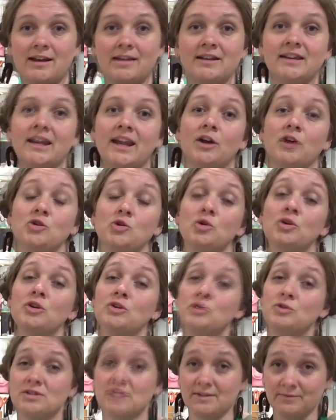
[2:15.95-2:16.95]
now you're going to
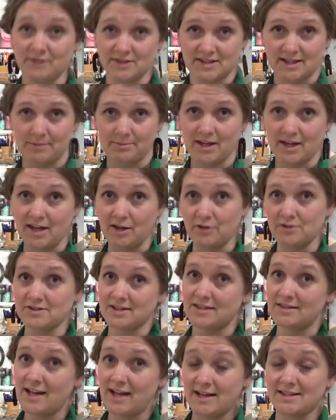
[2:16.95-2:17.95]
use them for something else,
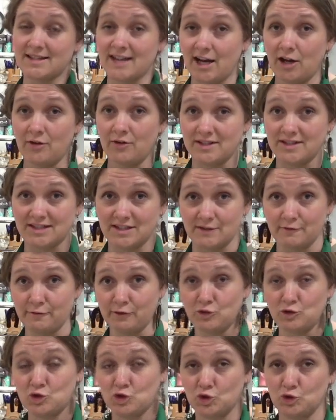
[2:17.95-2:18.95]
and that's how it's
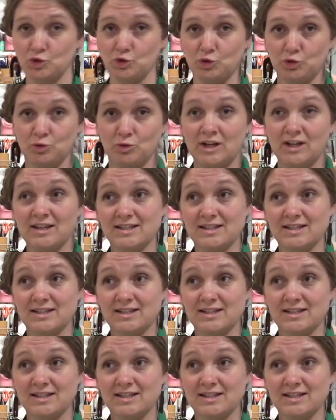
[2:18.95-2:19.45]
different to,